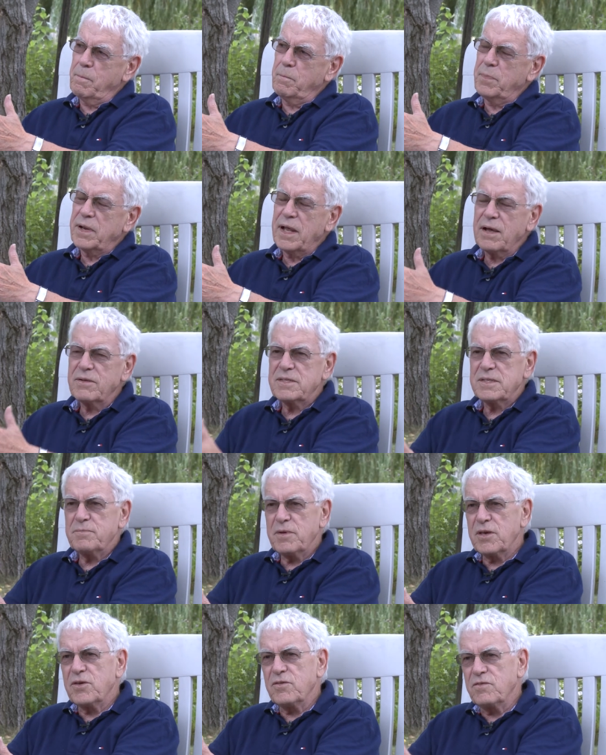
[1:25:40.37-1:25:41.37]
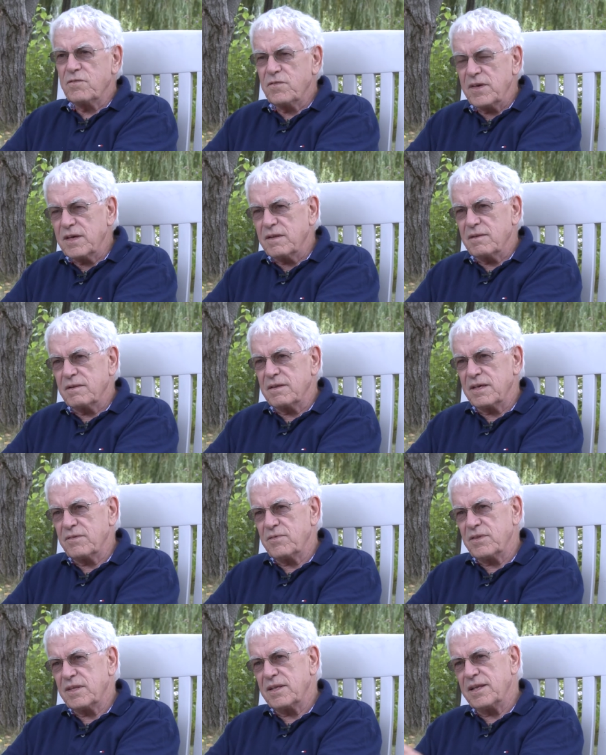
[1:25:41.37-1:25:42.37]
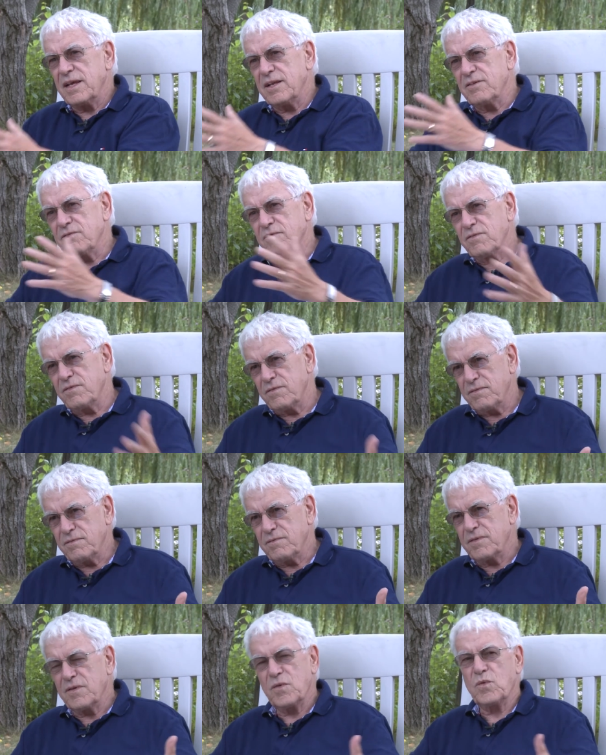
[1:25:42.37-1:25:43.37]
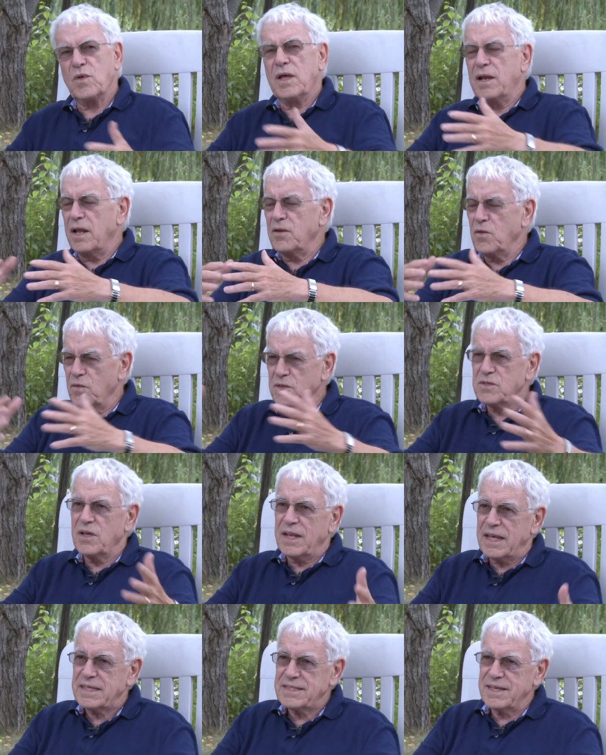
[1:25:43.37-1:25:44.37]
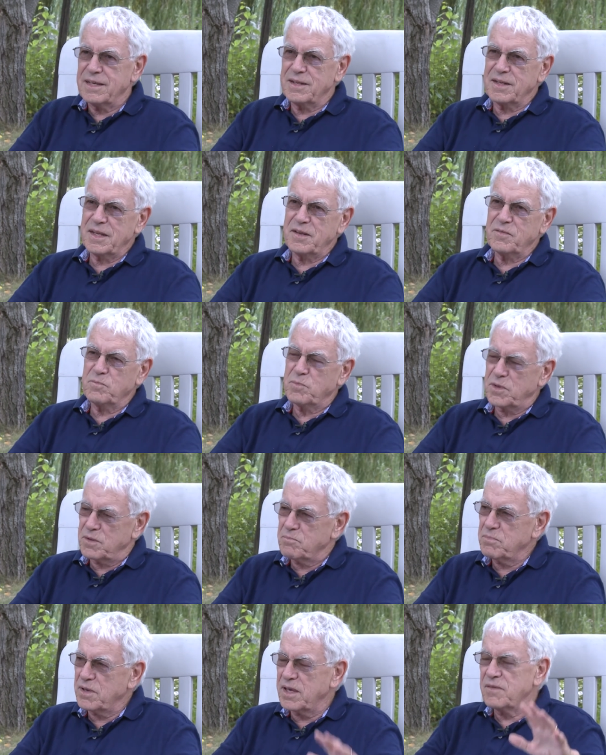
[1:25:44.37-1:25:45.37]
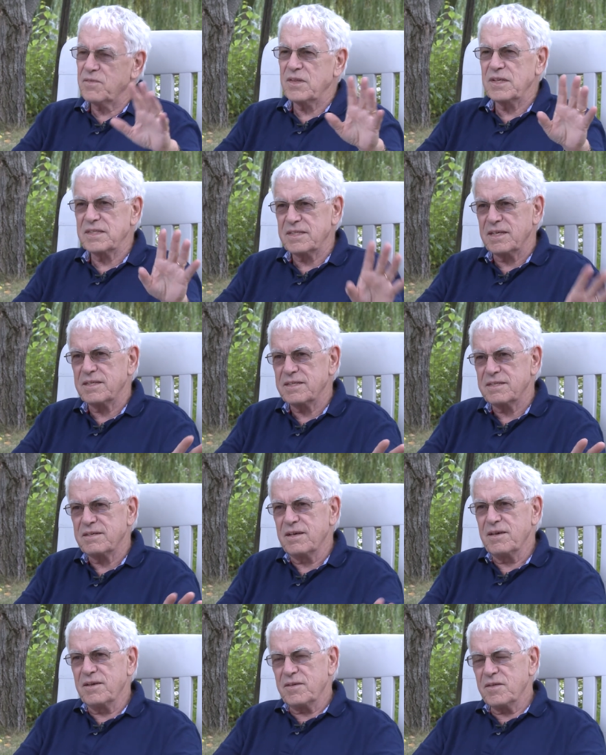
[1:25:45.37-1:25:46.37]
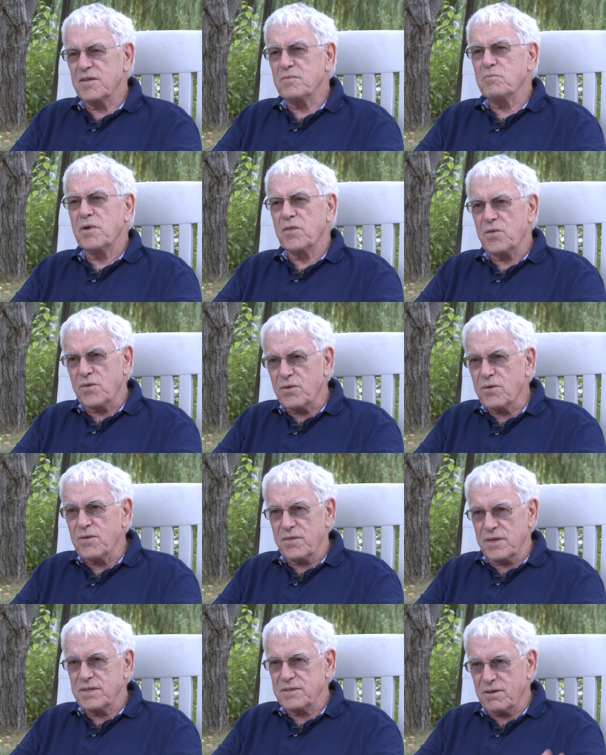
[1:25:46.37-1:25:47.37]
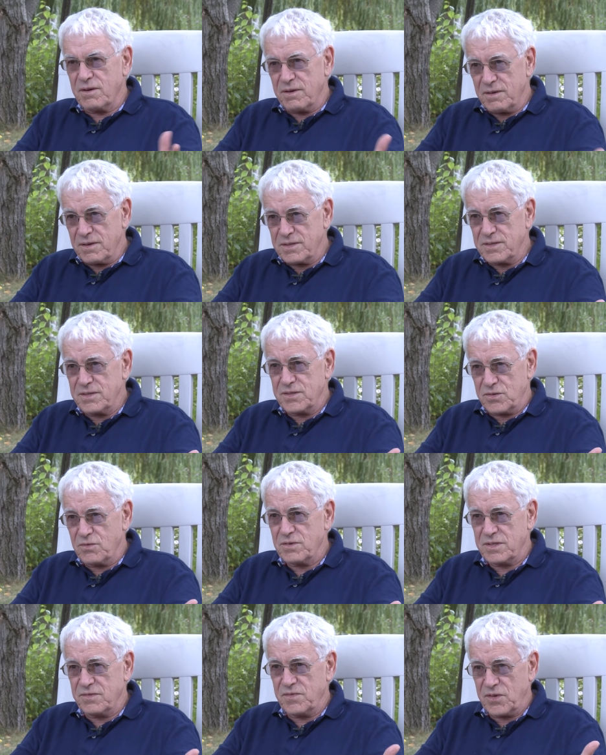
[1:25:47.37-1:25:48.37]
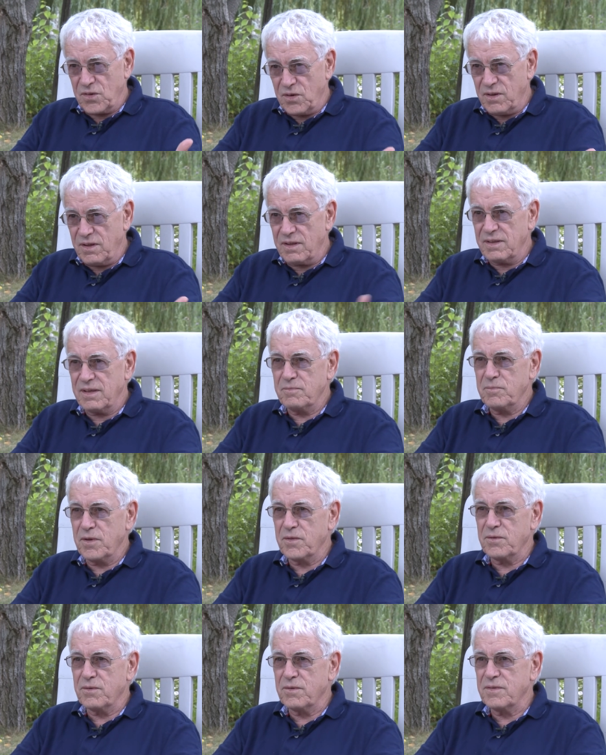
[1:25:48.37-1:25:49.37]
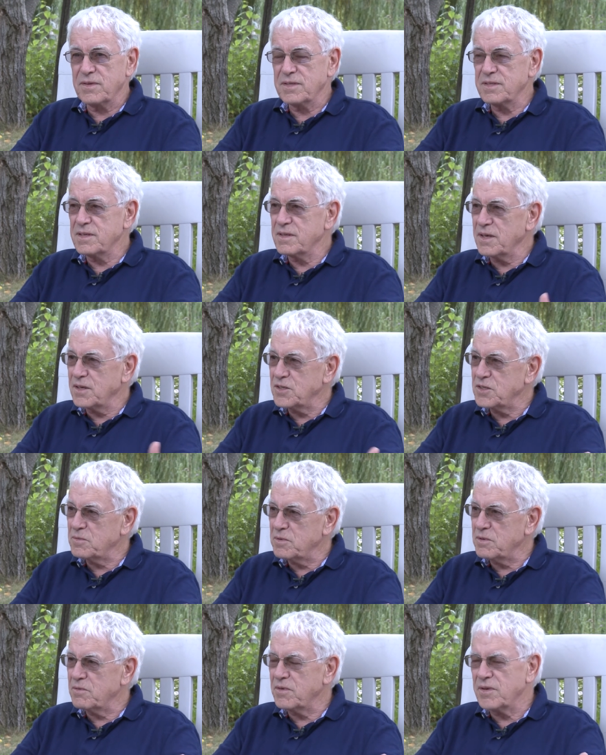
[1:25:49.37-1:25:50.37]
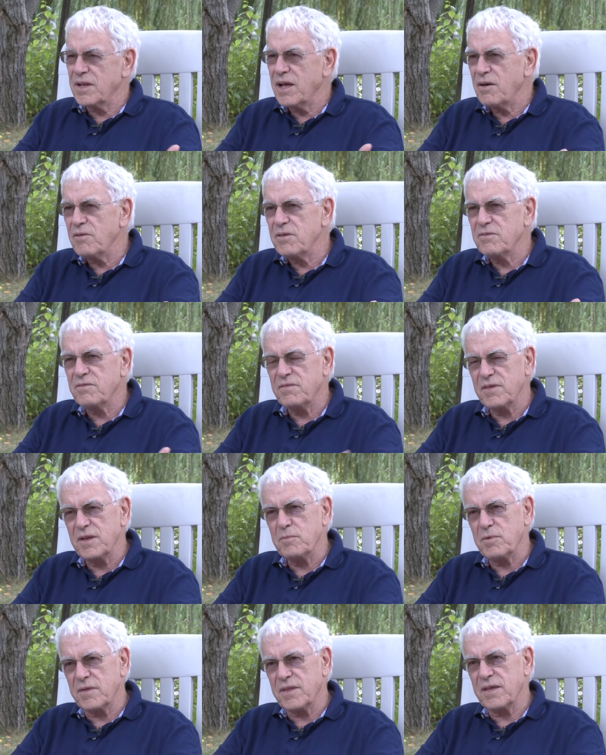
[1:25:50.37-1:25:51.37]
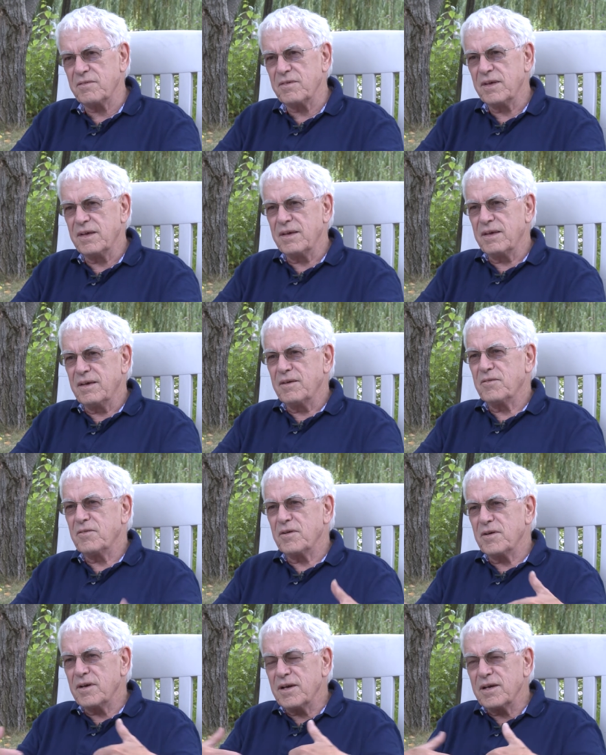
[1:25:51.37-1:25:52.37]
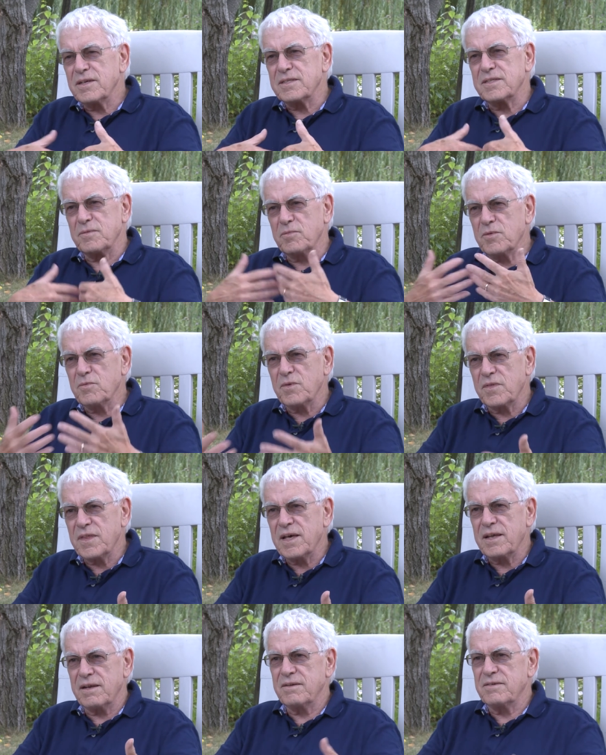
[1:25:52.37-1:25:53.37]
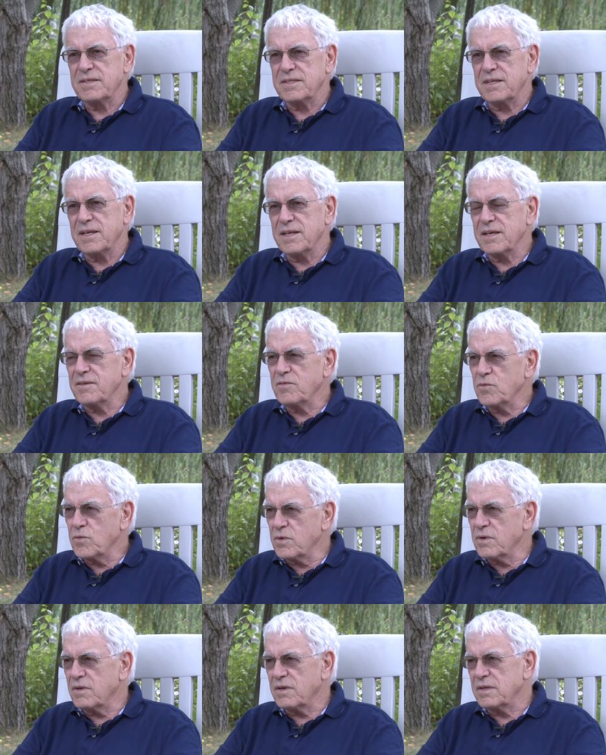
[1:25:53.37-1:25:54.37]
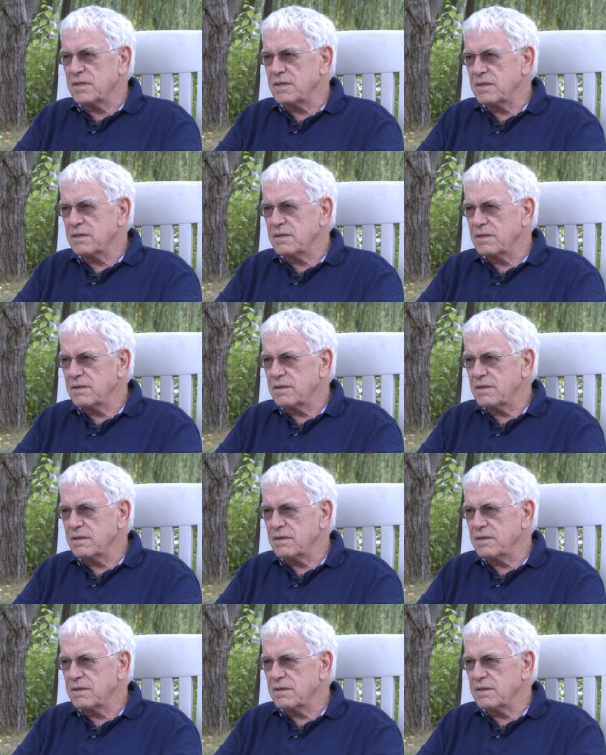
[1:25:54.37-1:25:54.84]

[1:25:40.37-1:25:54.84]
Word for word: But how does it make you feel given the Native, and I know there's not a single Native, but given the sense that Mother Earth is, our, is the source of it all and Mother Earth is the thing that should be revered, how do you feel about that? as someone with that understanding of the world. She's sick.